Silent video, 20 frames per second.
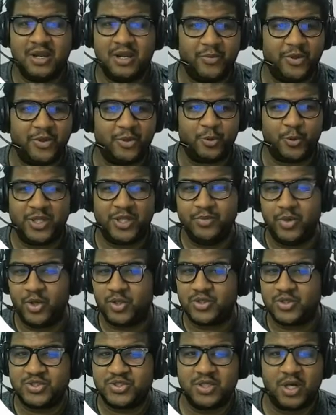with
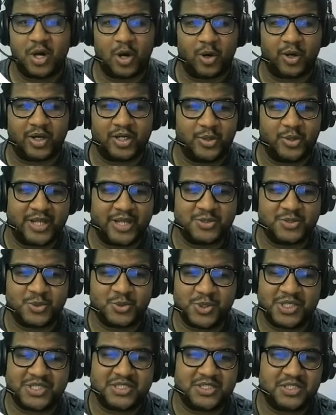QuickBooks, Oracle
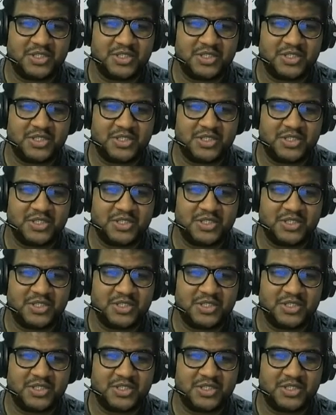NetSuite,